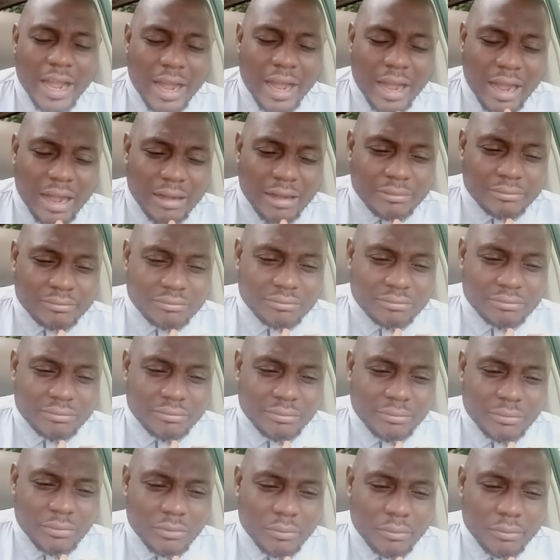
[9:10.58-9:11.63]
a
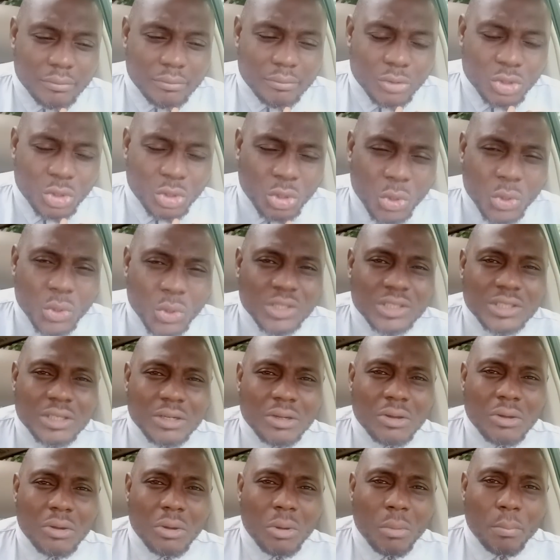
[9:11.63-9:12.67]
good
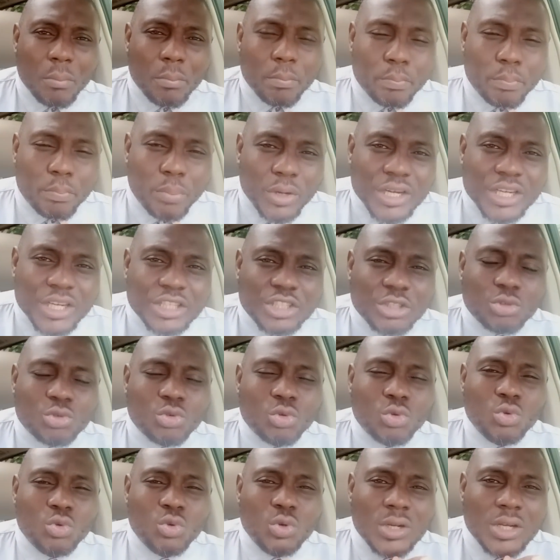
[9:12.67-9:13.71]

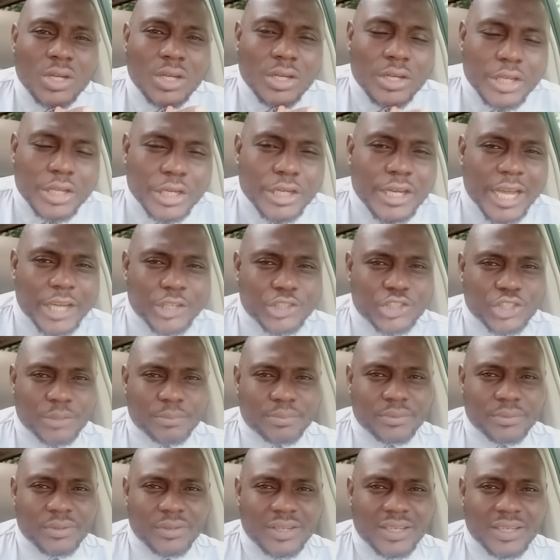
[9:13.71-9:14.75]
political
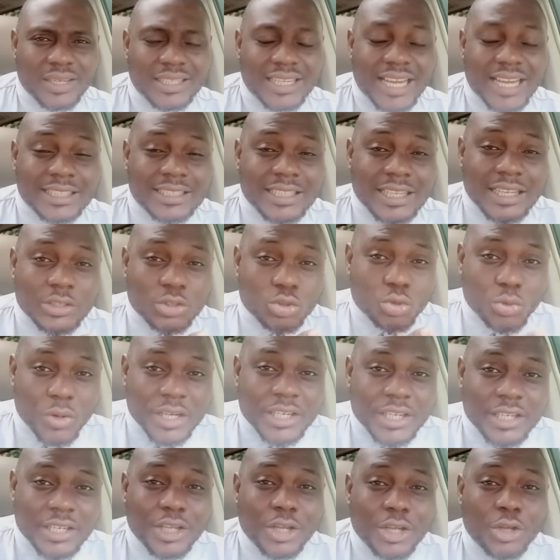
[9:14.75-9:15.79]
leadership that is
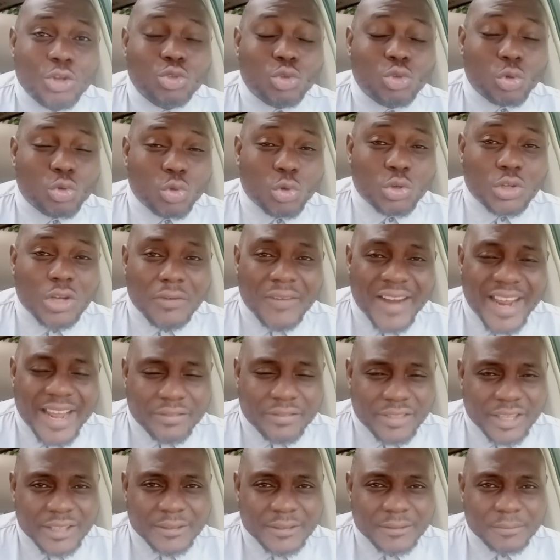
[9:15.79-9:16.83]
ready to do the
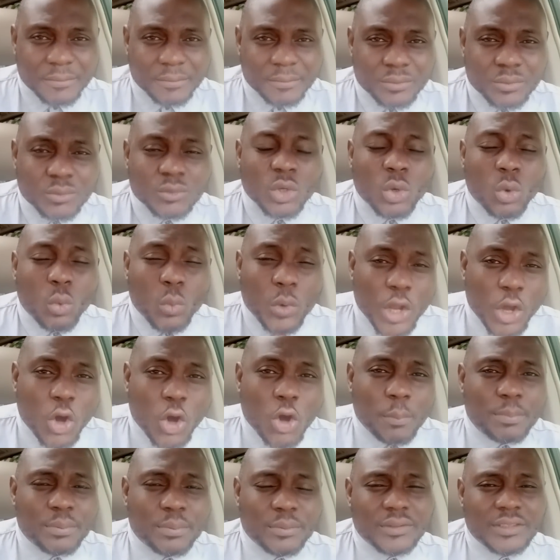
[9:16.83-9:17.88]
right thing. We
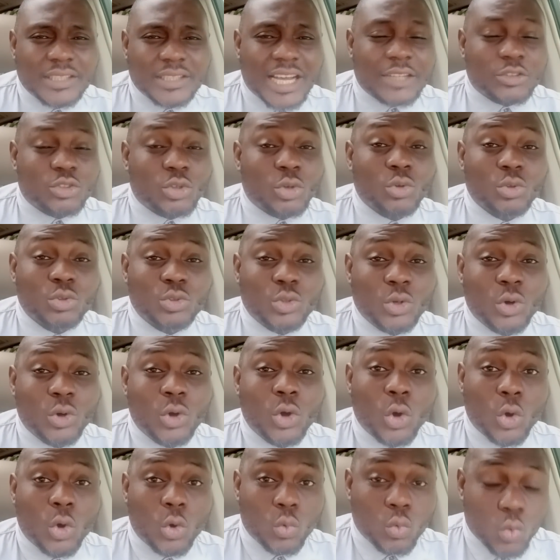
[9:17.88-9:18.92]
hope that Soludo
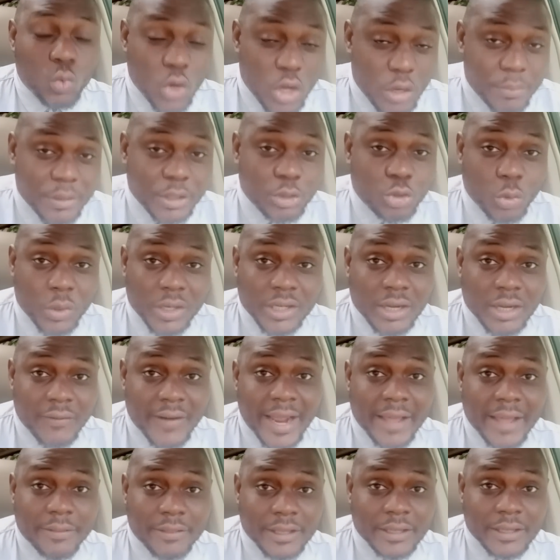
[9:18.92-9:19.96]
will be doing the
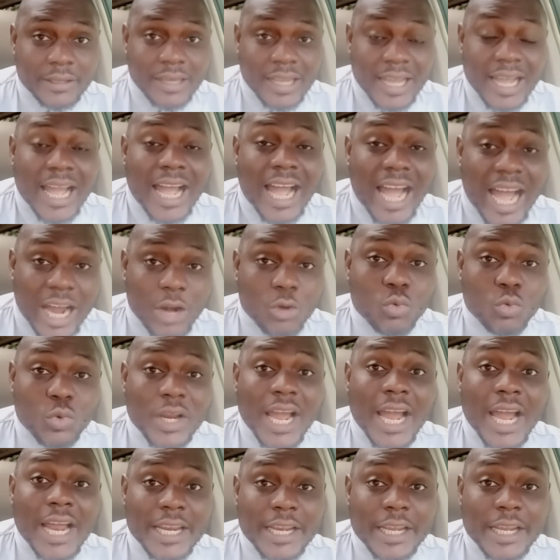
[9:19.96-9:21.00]
right thing. And
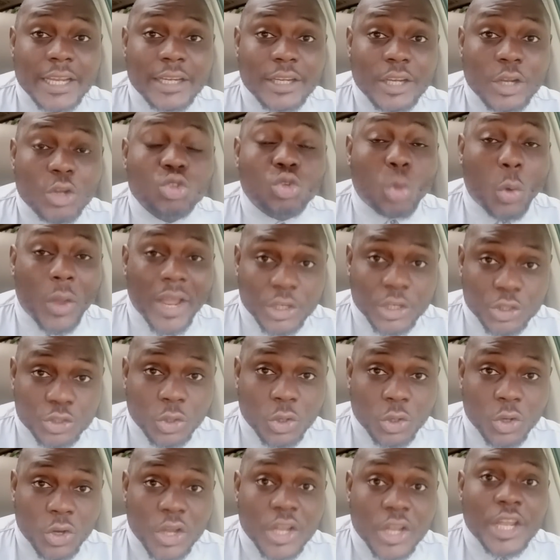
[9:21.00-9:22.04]
we are here to
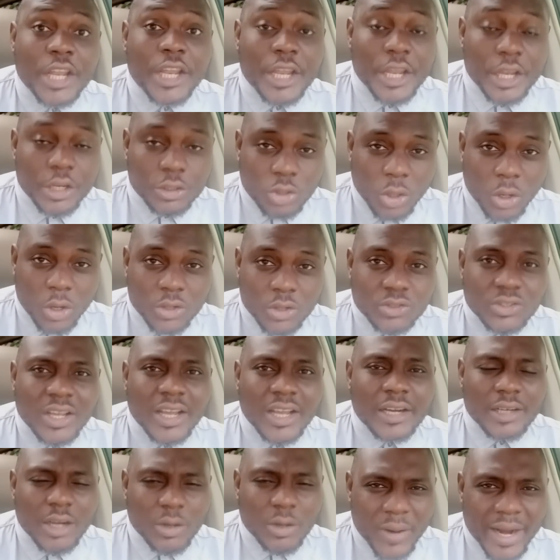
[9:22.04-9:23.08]
ensure he does
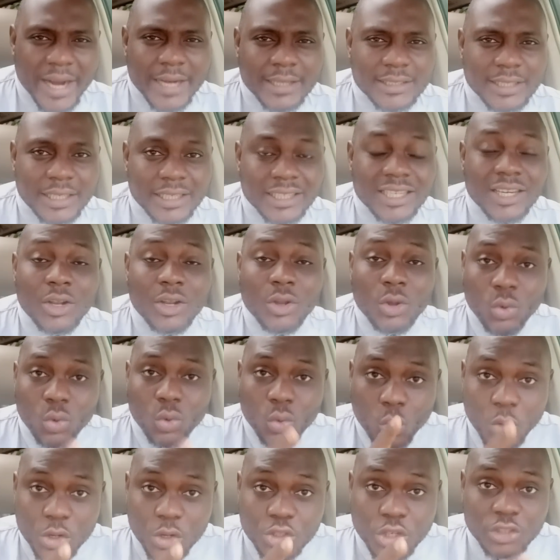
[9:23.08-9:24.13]
the right thing.
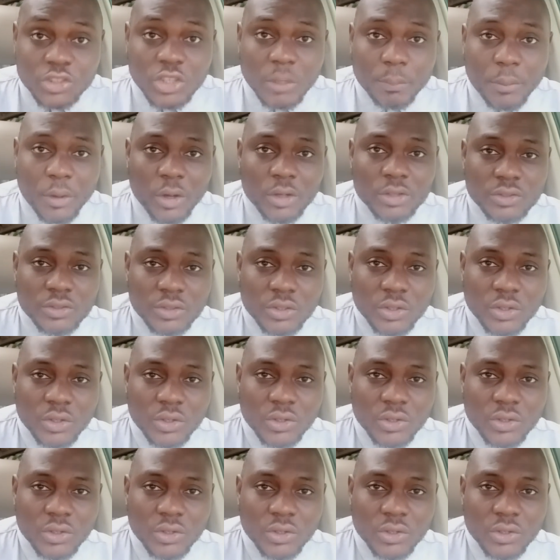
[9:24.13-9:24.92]
With your support,